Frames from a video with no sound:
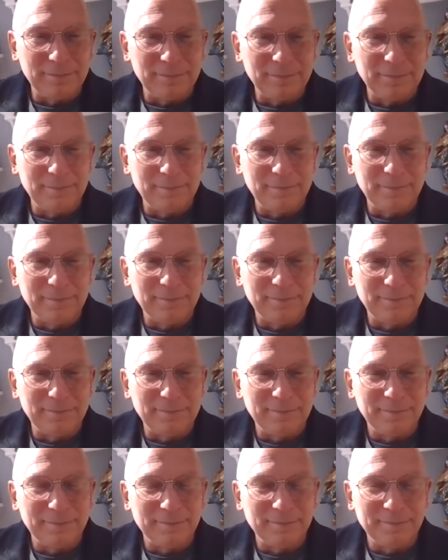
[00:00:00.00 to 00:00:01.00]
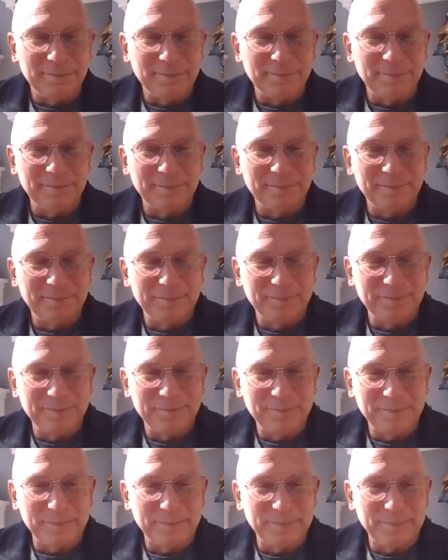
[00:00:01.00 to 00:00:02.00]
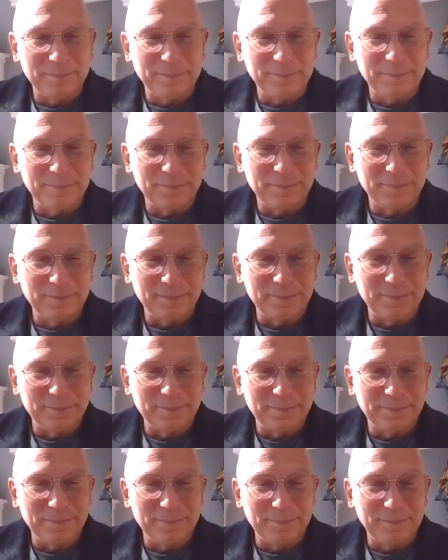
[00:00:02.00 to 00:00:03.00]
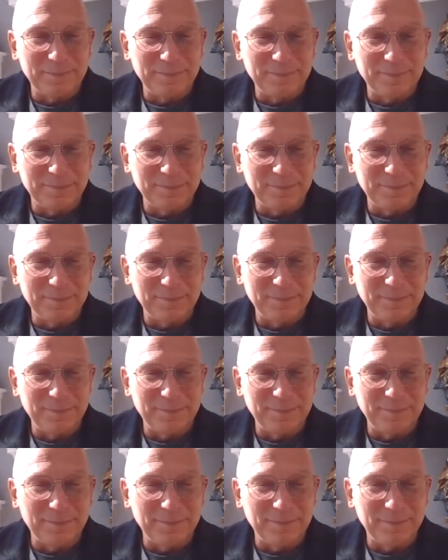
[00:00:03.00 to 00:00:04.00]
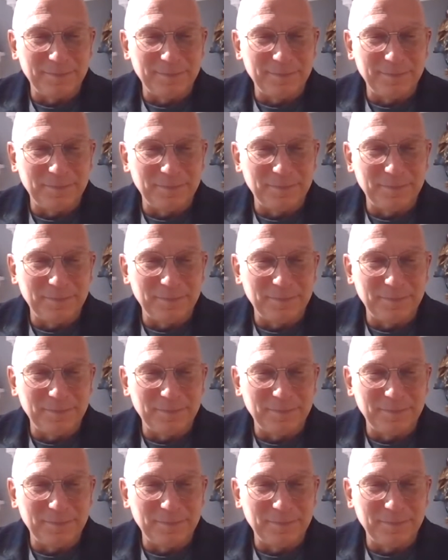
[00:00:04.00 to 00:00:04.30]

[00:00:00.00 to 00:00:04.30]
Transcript: (silent)